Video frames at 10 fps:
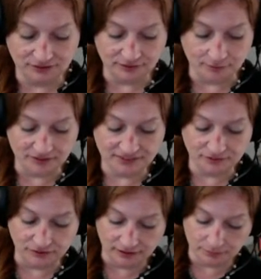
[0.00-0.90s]
from a
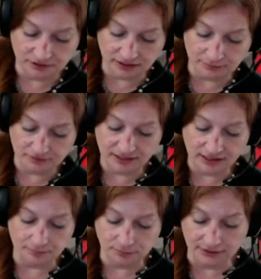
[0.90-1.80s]
civil liberty
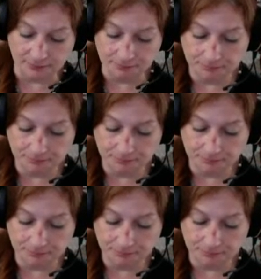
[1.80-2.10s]
standpoint.